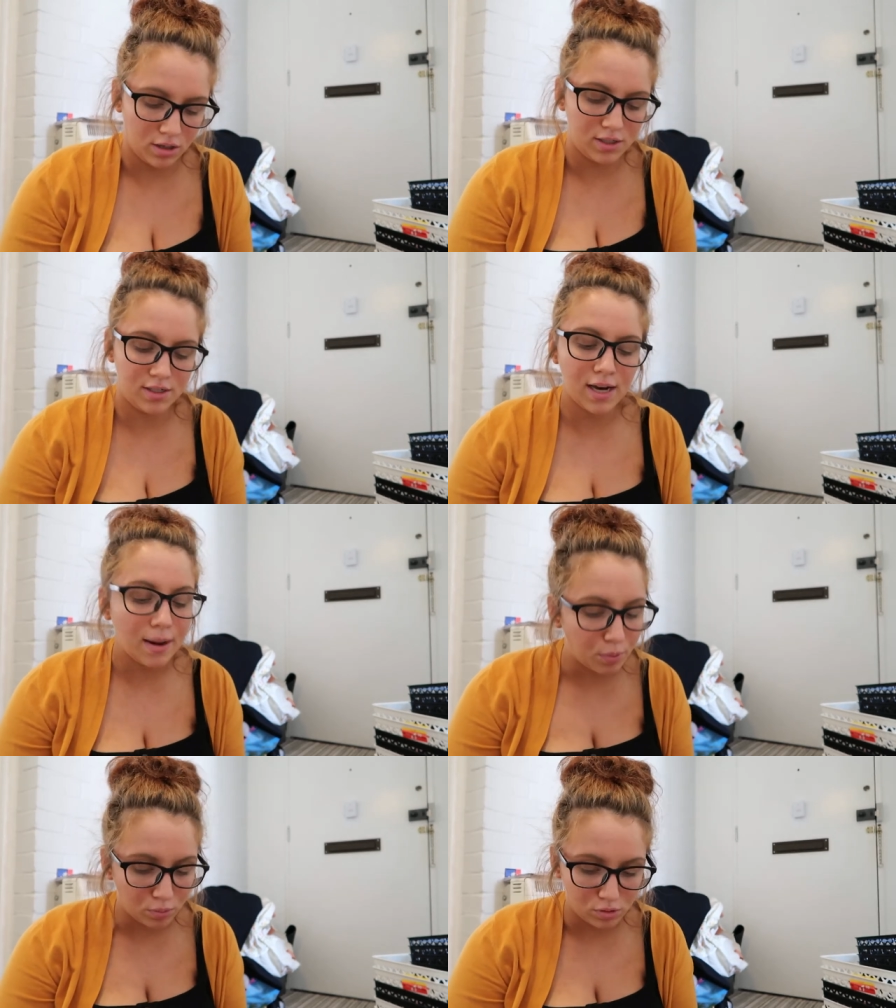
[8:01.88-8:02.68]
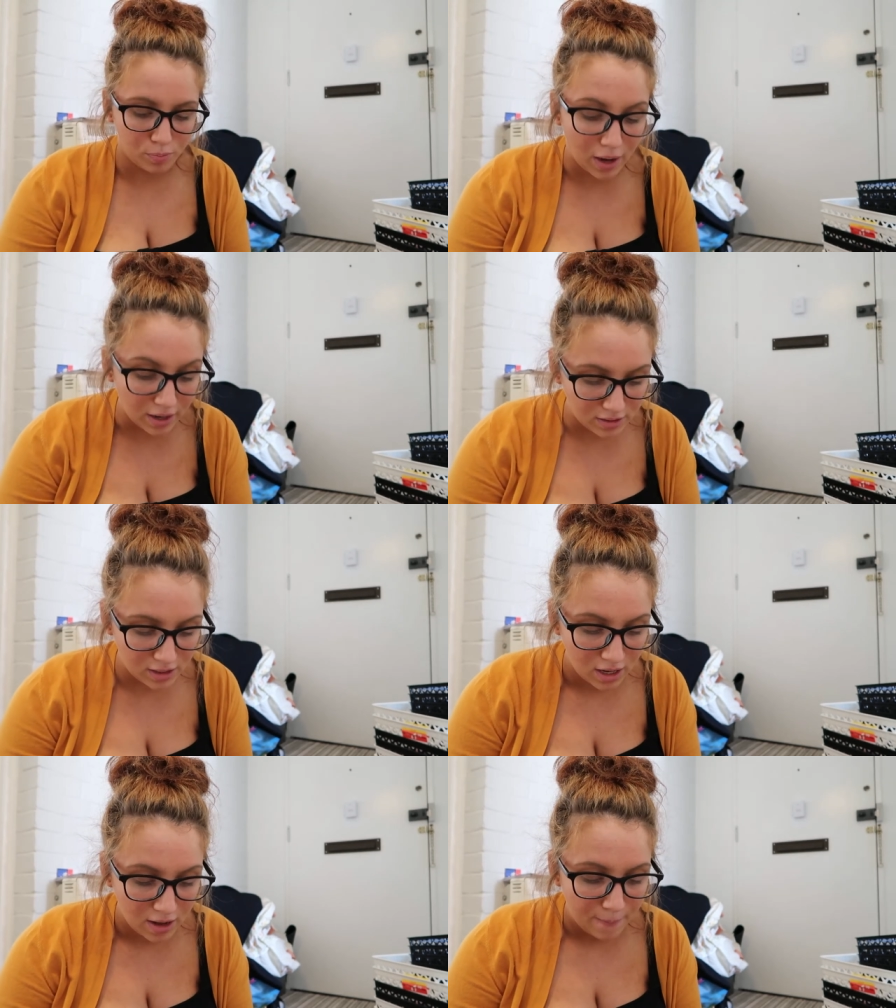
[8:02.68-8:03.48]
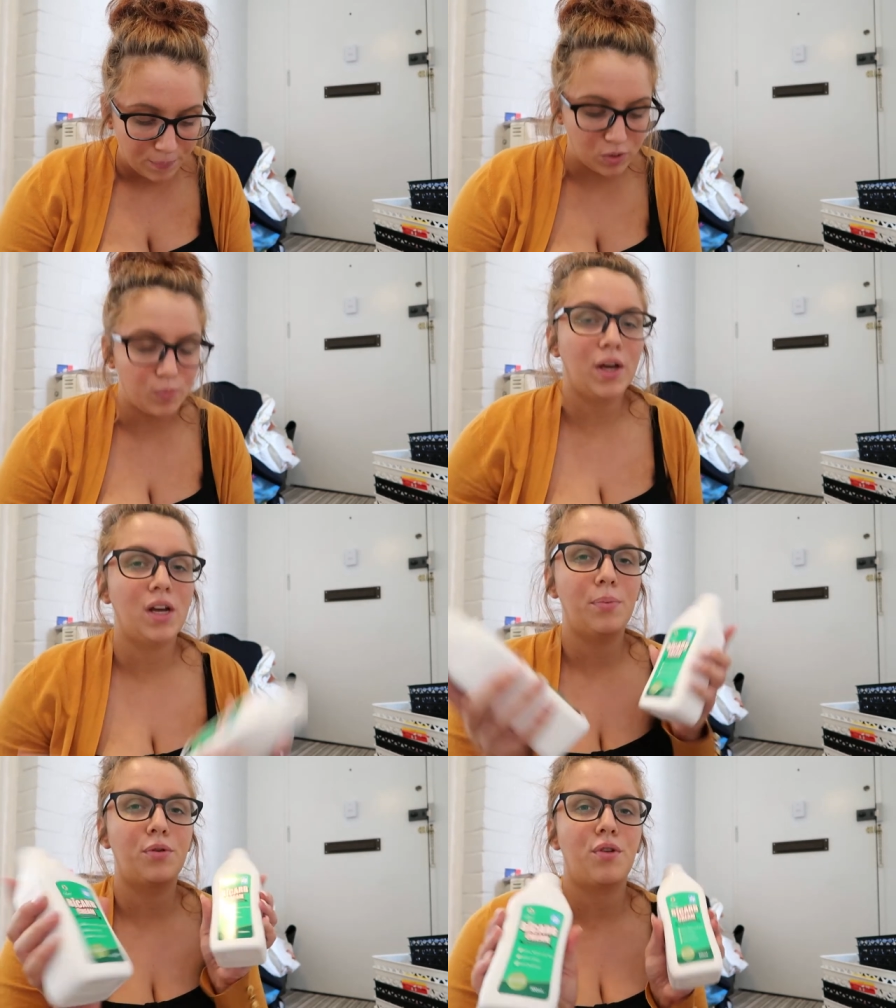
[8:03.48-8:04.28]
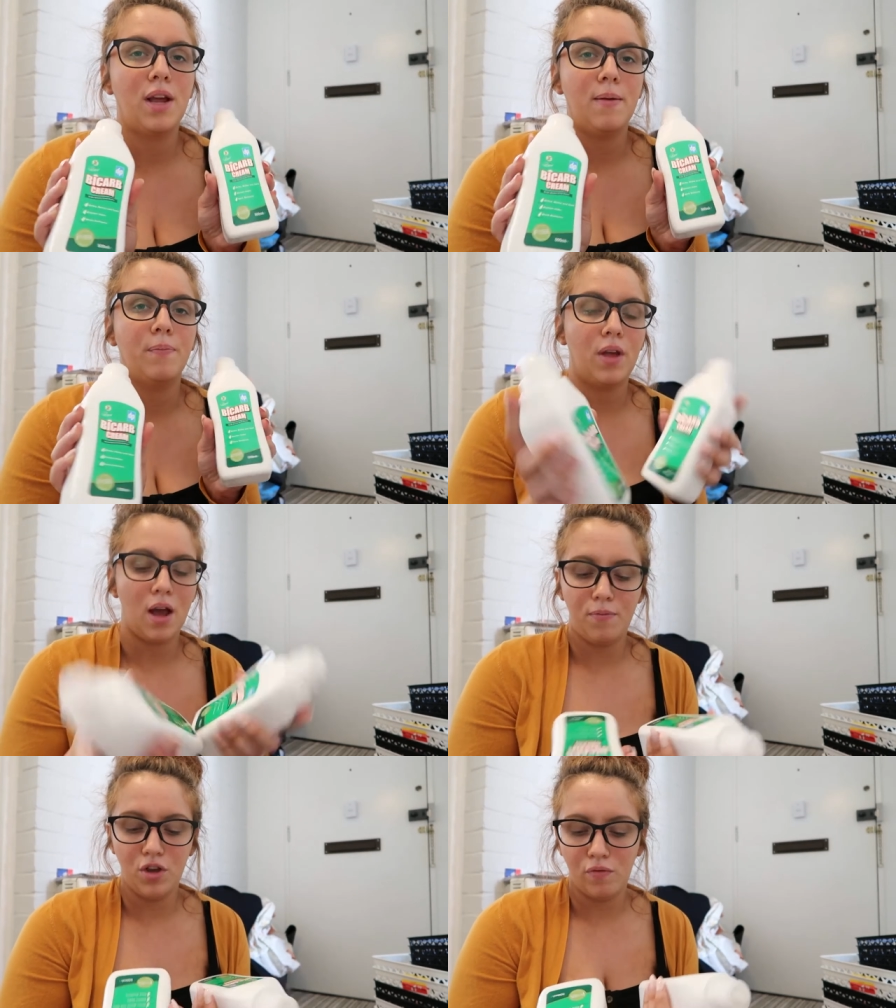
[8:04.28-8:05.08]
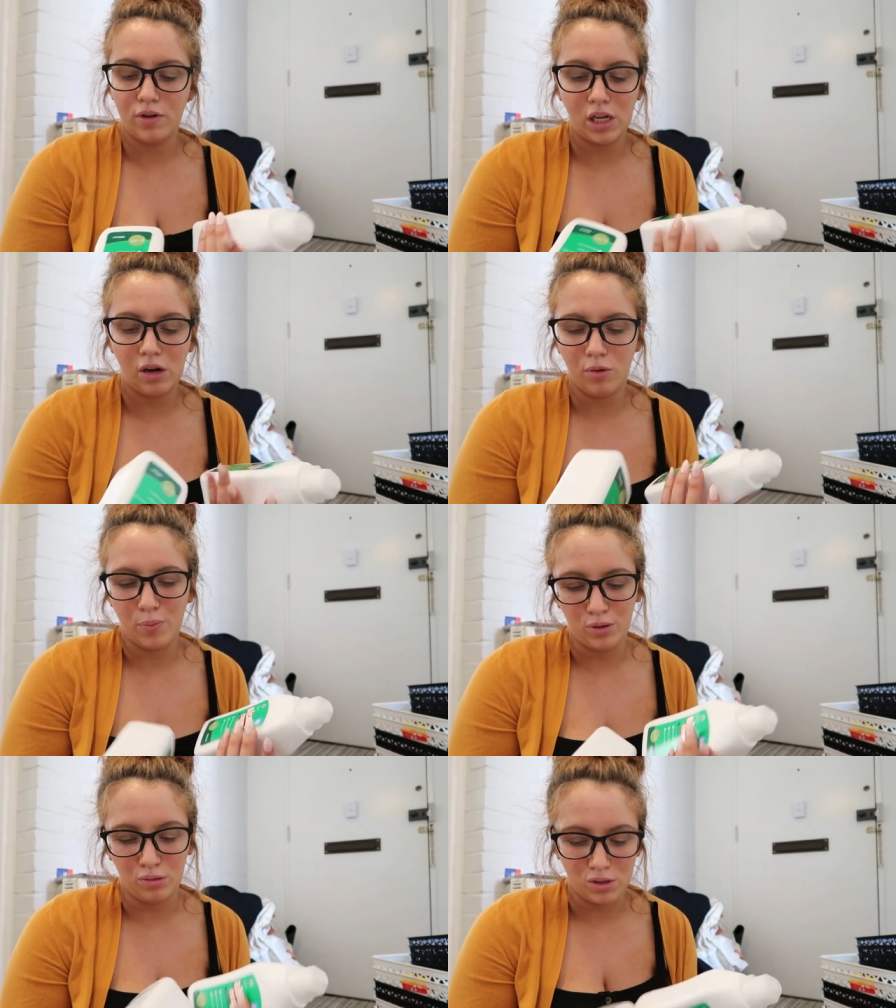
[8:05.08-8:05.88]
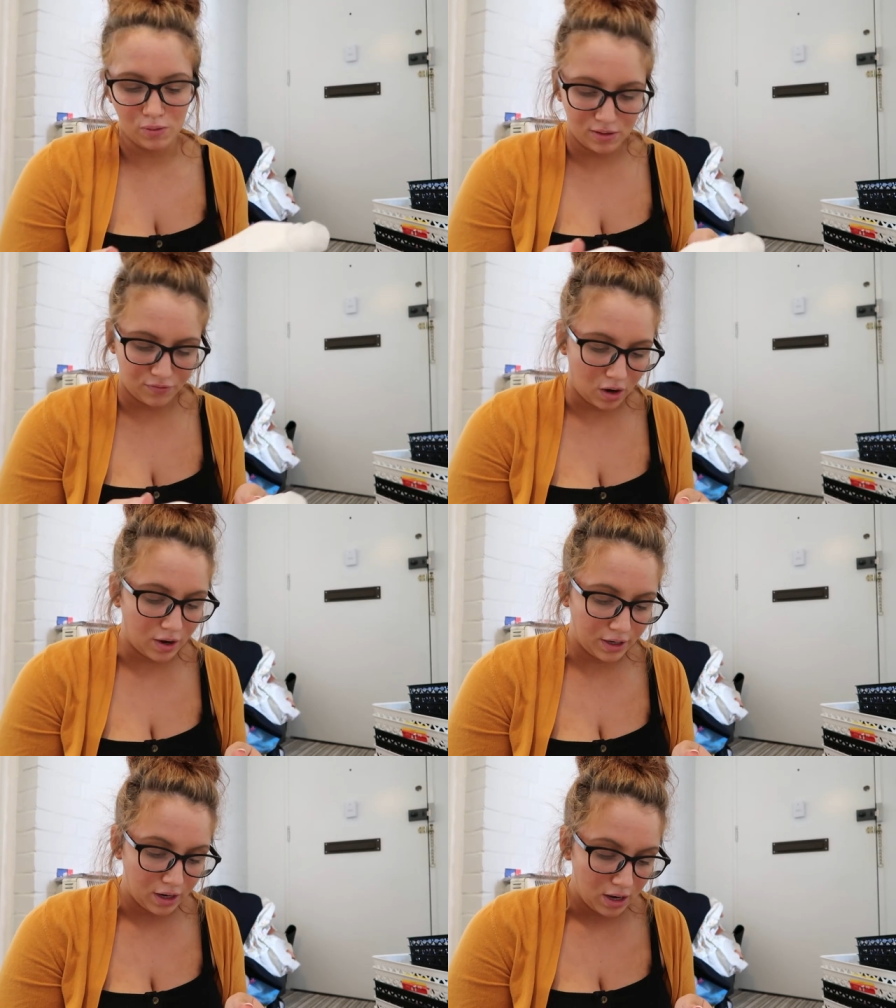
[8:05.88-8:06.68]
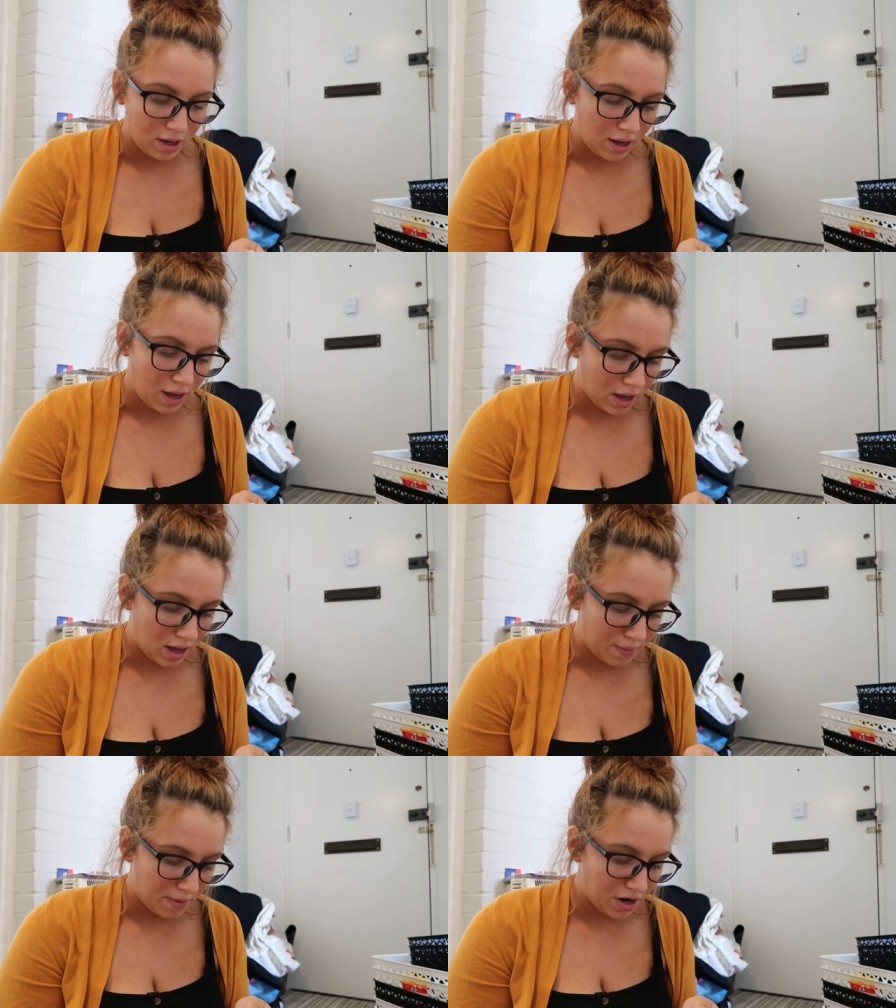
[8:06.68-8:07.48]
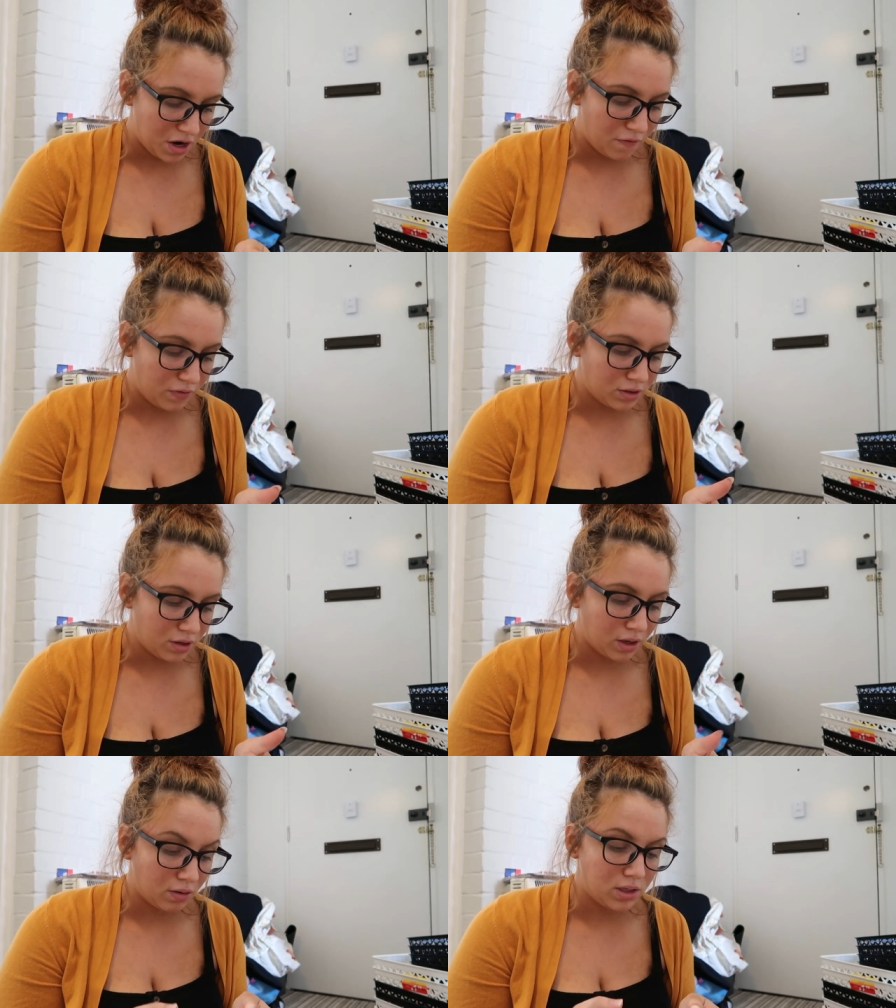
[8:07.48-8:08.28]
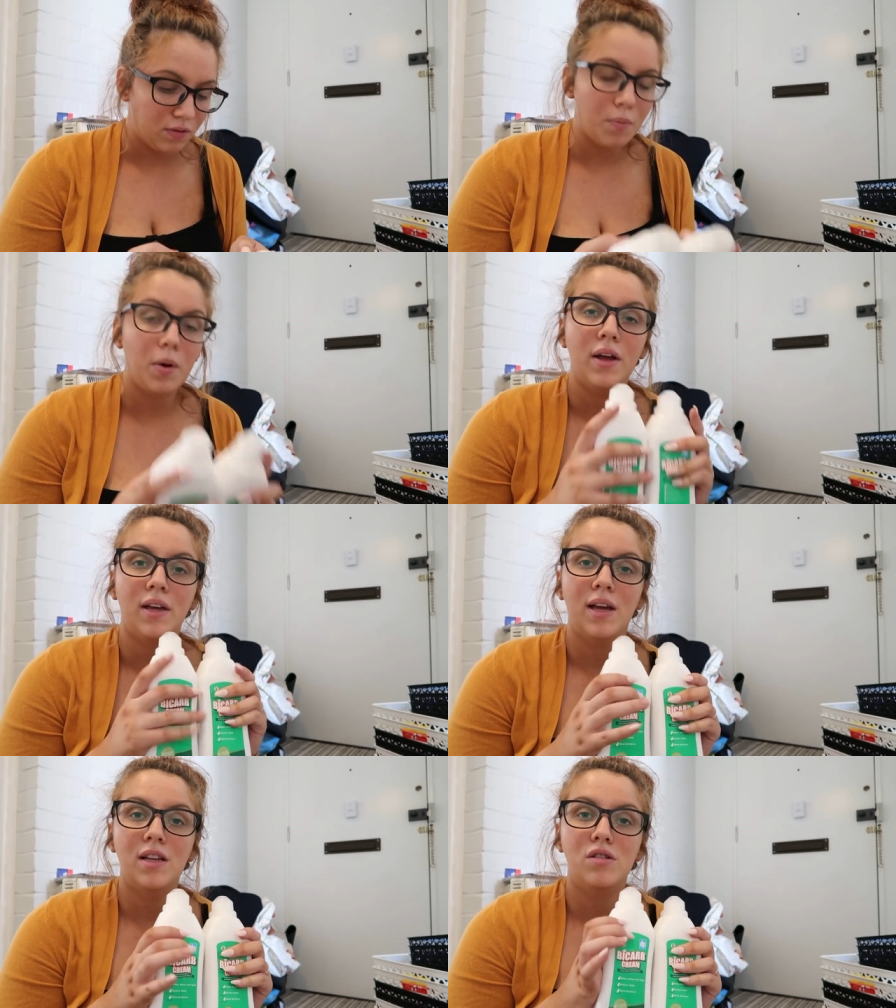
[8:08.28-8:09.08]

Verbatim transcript: staples but this bicarb cream um, you can recycle the bottle so it's fine um, and I don't feel so guilty for buying it.